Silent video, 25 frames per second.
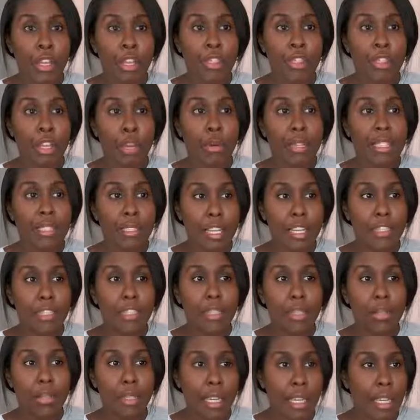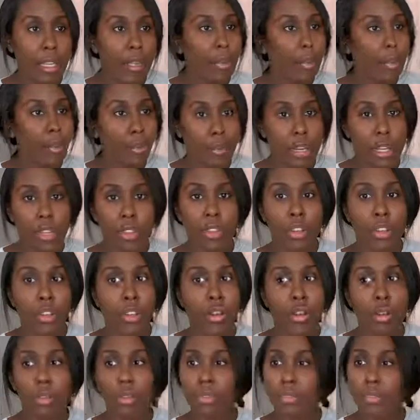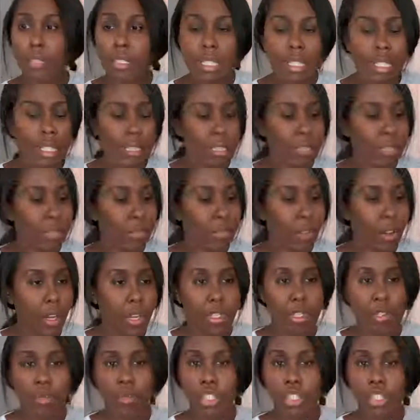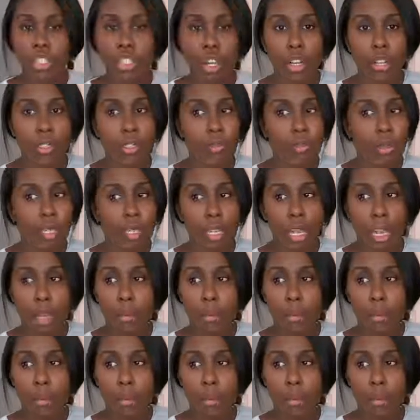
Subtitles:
So essentially, one of the girls needs to find a rich husband,